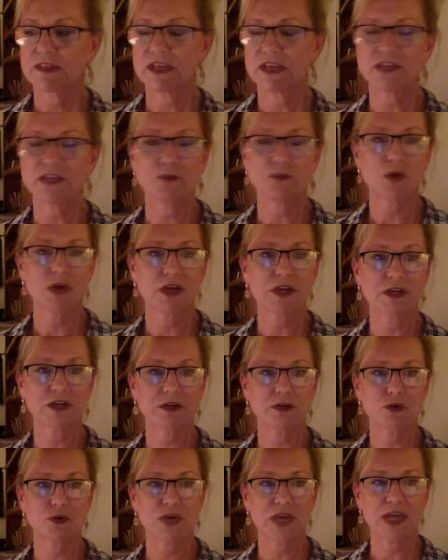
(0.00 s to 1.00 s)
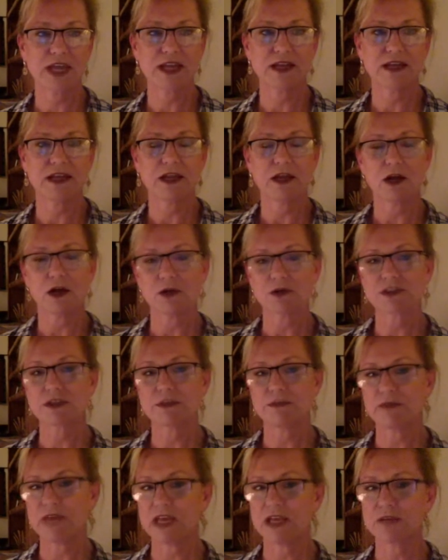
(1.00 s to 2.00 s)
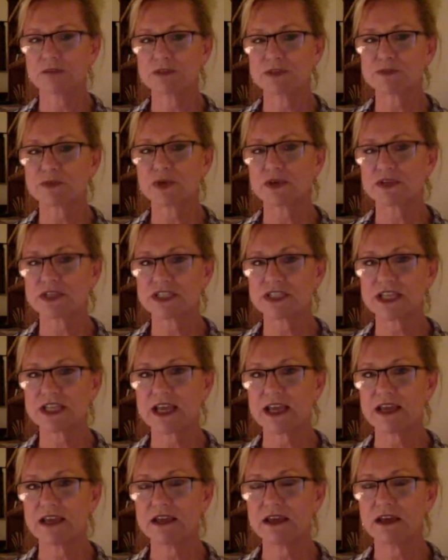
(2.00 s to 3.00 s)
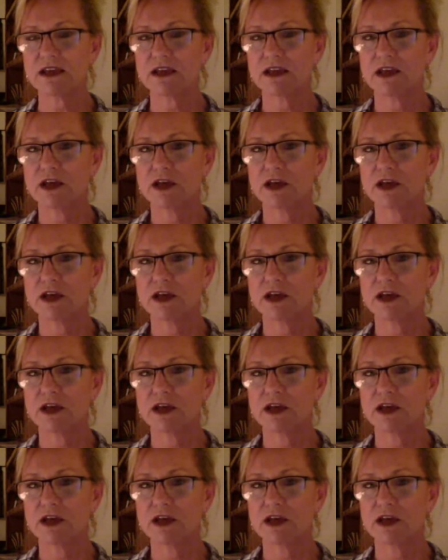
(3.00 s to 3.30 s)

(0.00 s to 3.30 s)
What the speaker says: they didn't want to create any ultimatums per se,